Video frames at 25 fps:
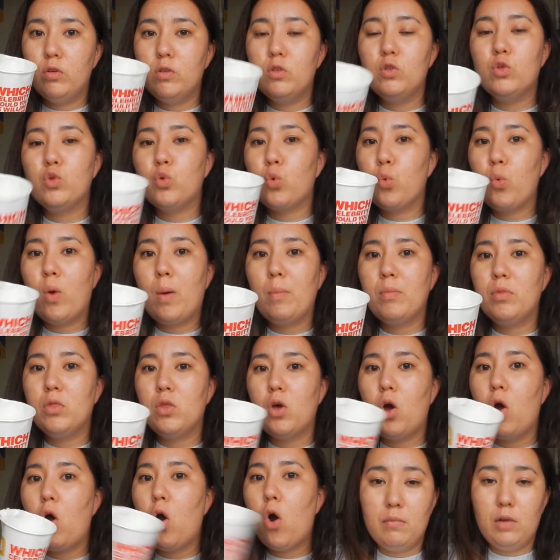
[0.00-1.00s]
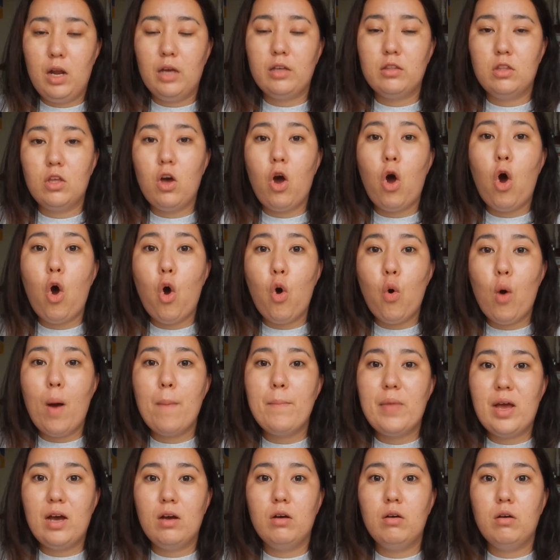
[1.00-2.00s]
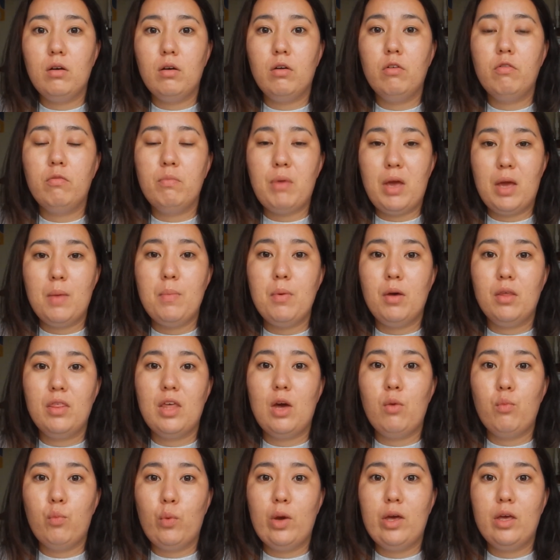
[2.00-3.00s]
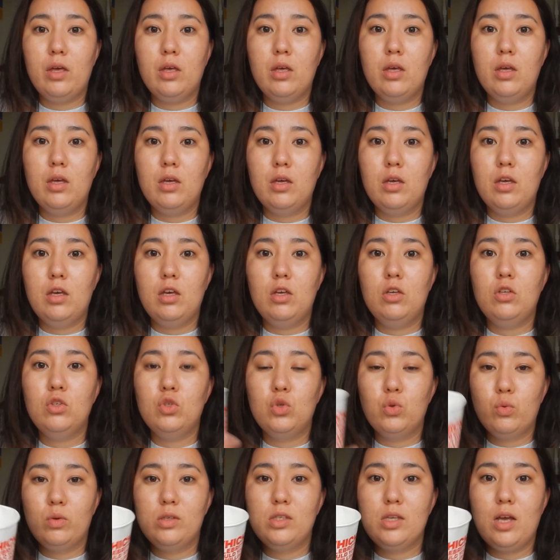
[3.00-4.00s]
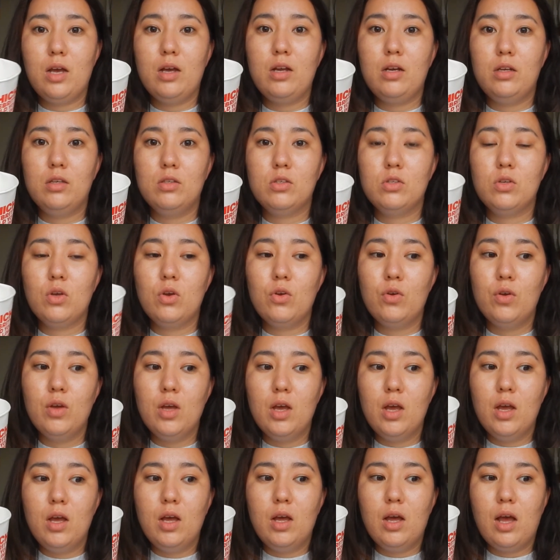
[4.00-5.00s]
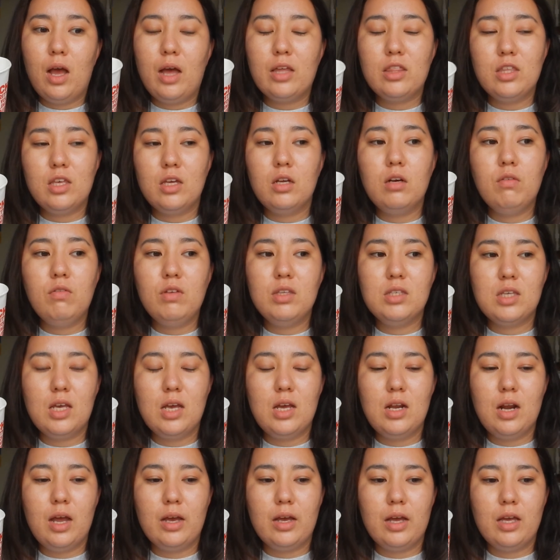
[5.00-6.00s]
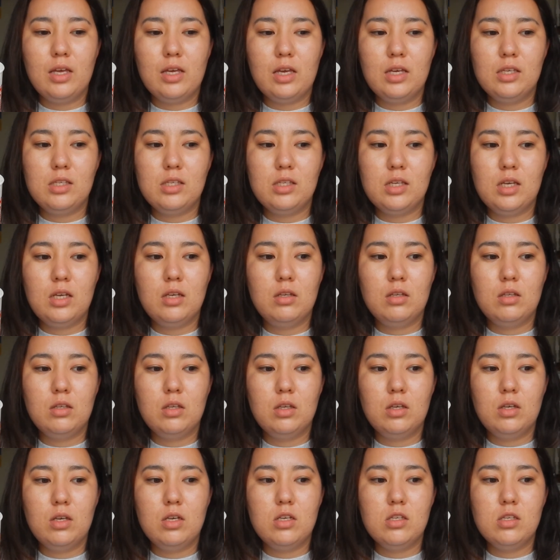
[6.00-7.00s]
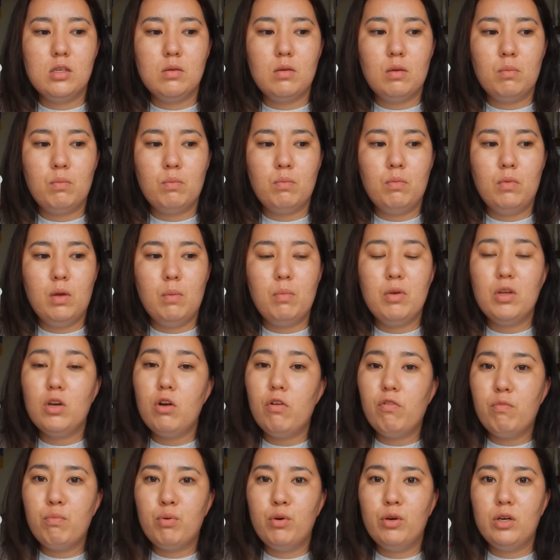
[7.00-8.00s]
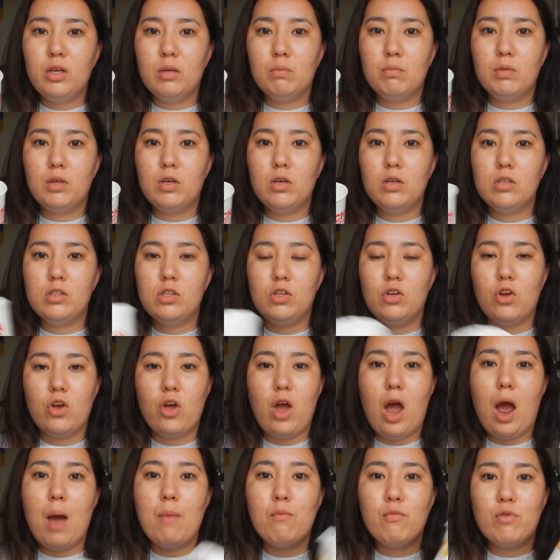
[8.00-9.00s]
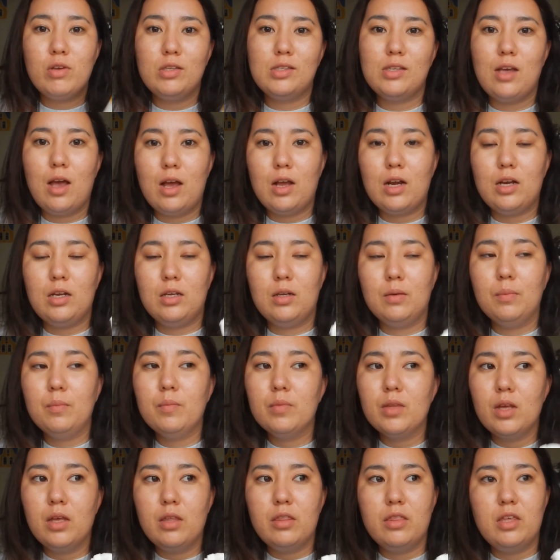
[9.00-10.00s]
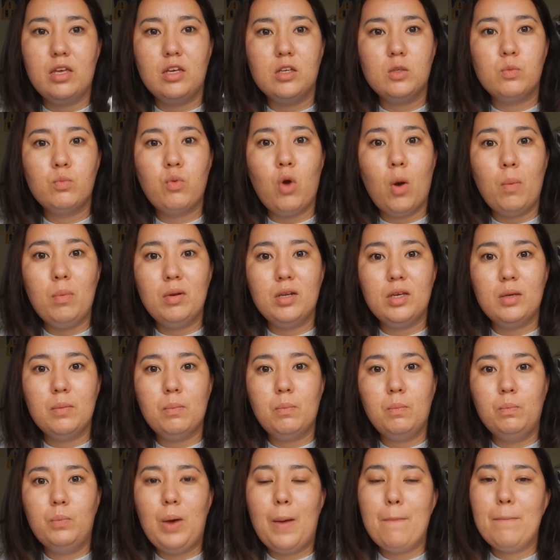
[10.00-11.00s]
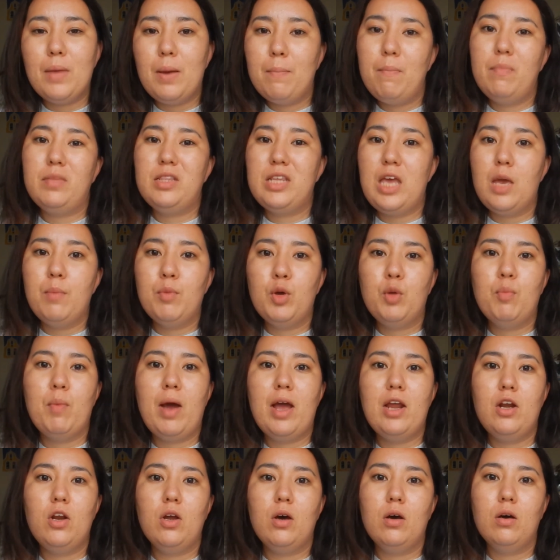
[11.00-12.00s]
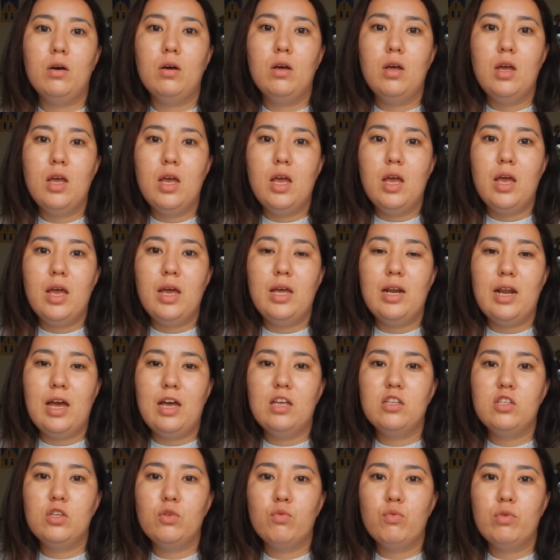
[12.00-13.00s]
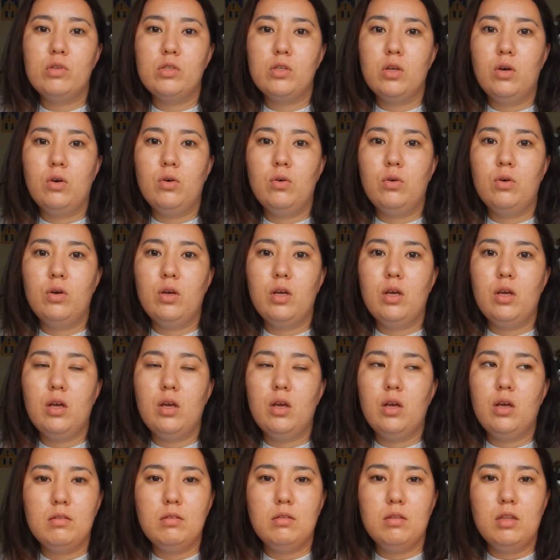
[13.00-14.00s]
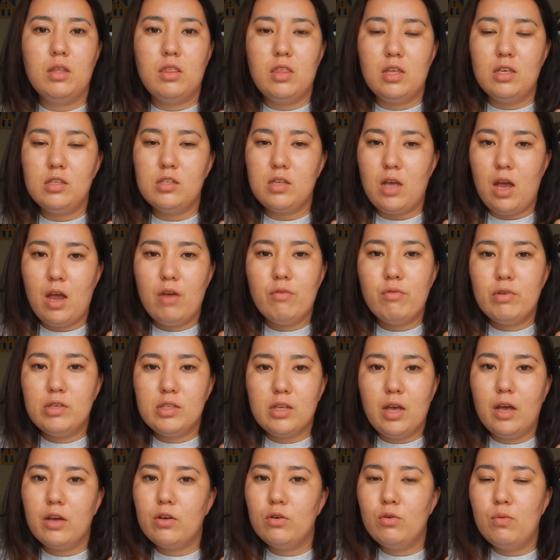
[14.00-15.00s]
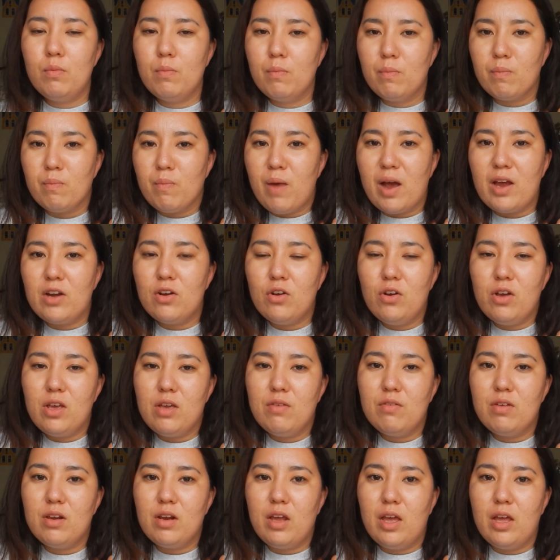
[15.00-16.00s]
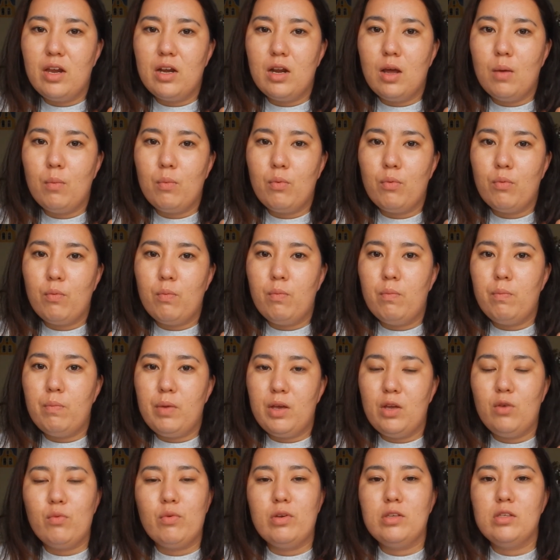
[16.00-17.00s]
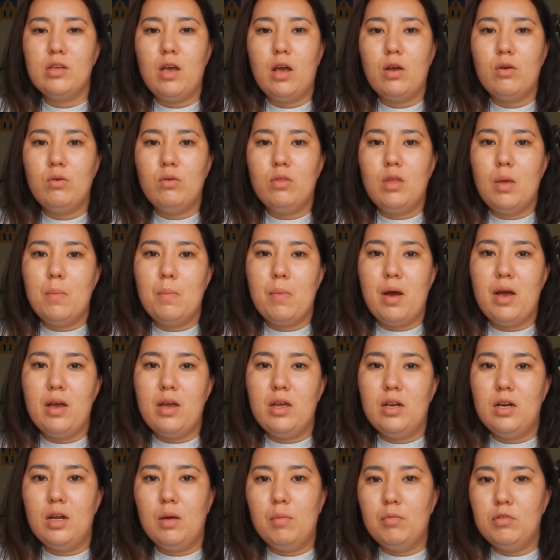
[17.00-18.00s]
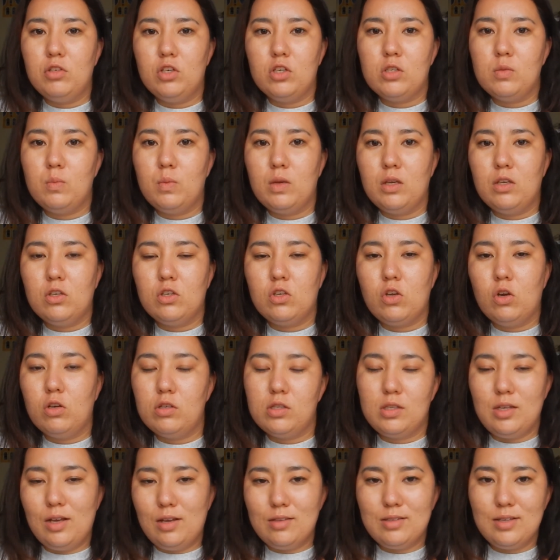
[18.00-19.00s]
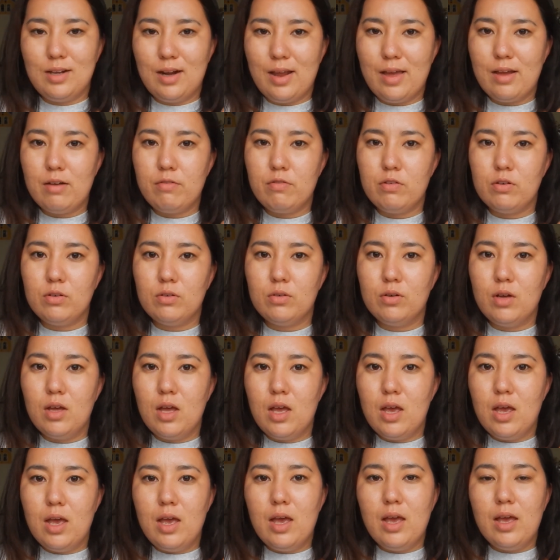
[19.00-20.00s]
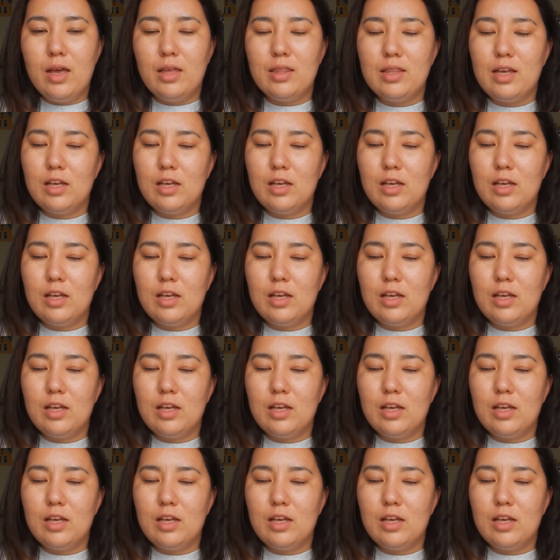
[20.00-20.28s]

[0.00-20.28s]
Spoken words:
screw up the whole amount of paper that went into recycling. So at the end of the day, I guess it is a bit off-putting because I'm recycling things properly, but my neighbor might not, and as a result the things that I recycle might not even end up being recycled. They might end up just being tossed out to landfill, and